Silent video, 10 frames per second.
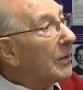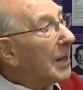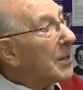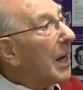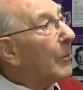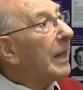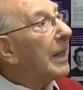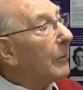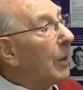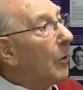and that's how we
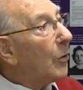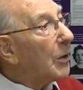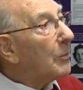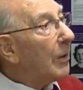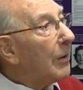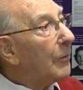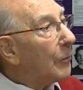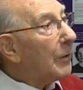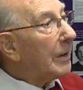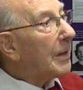kept them occupied for
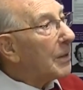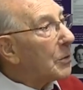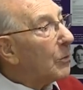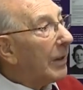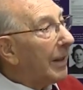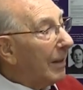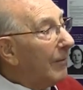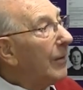three days a week.